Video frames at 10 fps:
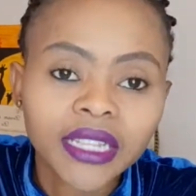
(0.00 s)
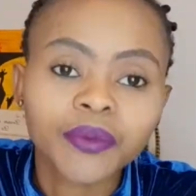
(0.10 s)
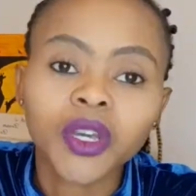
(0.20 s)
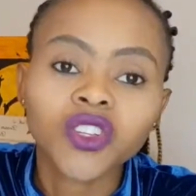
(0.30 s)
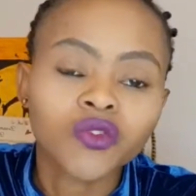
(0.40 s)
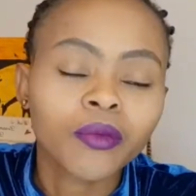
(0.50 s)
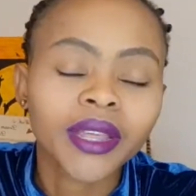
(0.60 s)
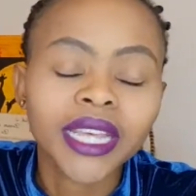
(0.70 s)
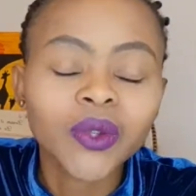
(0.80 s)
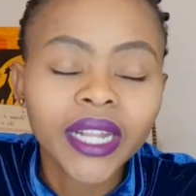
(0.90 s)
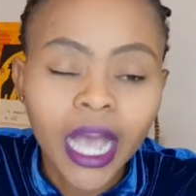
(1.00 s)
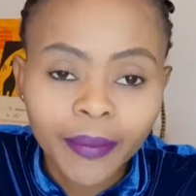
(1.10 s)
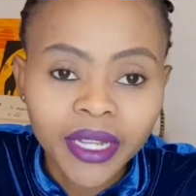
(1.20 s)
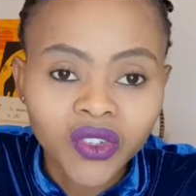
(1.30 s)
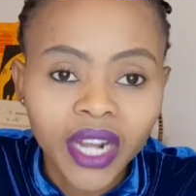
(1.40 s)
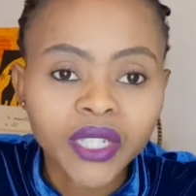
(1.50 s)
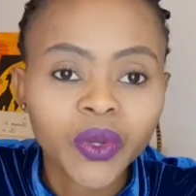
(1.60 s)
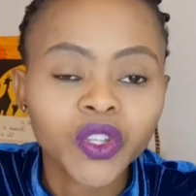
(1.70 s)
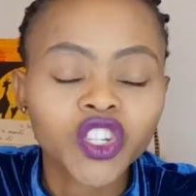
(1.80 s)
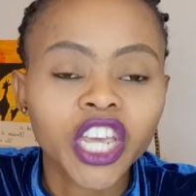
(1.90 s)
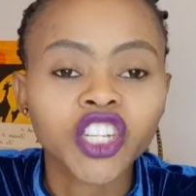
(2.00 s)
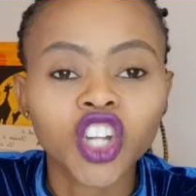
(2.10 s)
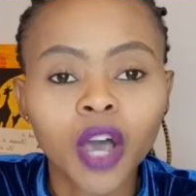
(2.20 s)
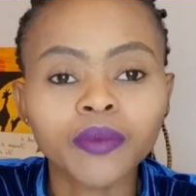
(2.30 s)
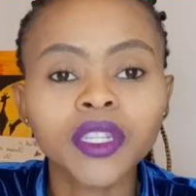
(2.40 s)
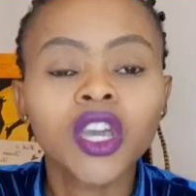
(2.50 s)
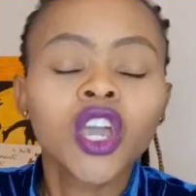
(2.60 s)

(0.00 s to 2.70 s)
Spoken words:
Because remember, that's what happens, right? When you change jobs,